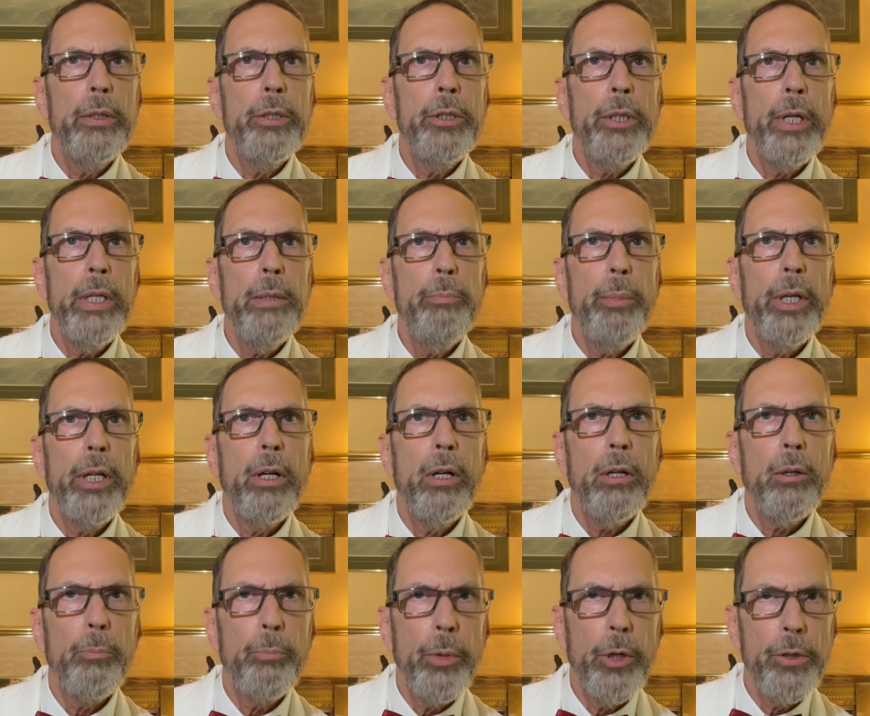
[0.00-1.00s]
shaping
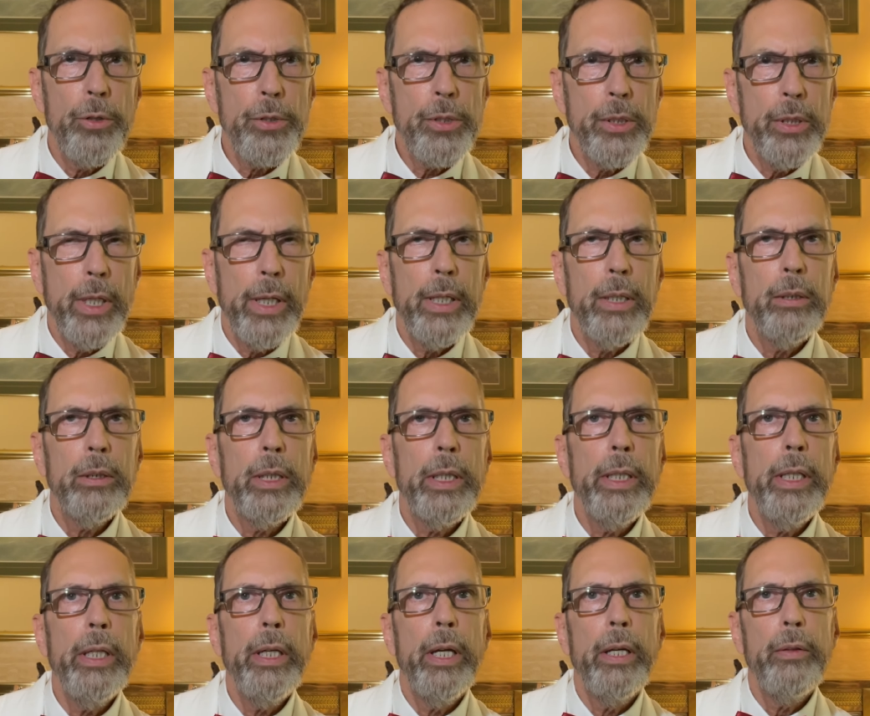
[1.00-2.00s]
our
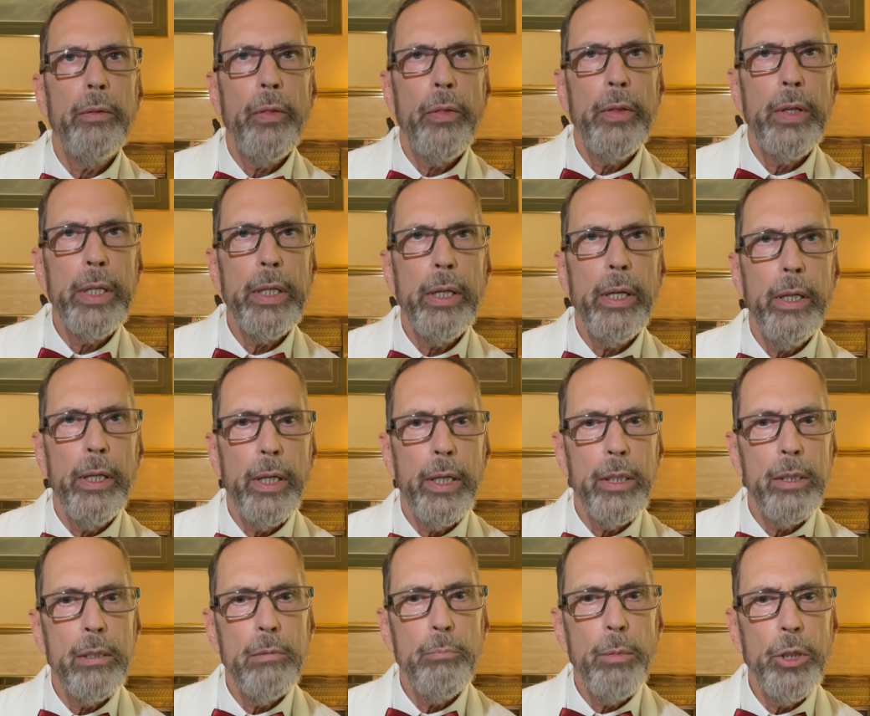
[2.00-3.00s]
personality and thinking
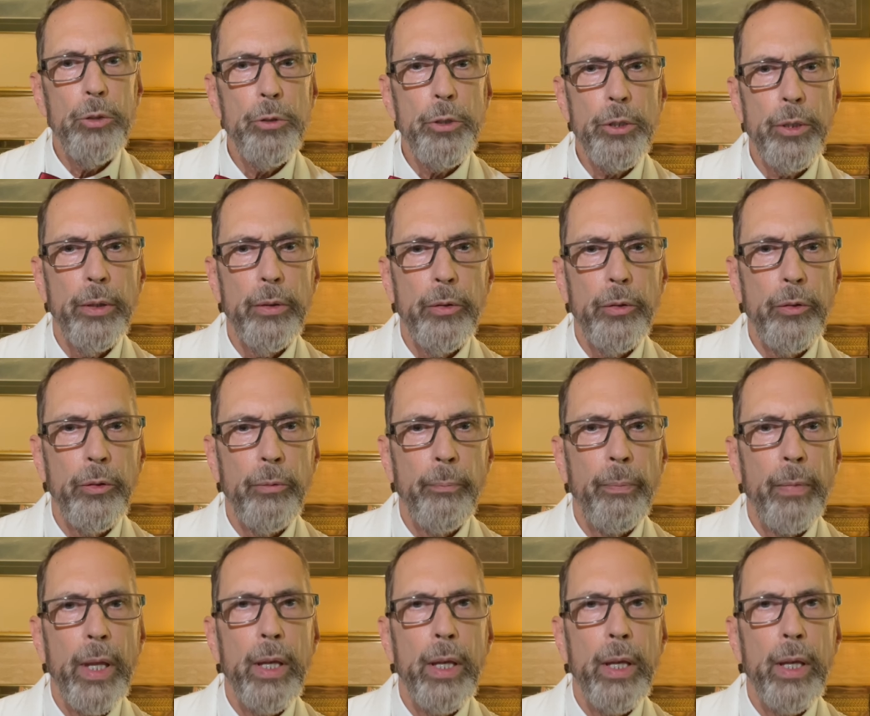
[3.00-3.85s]
and emotions.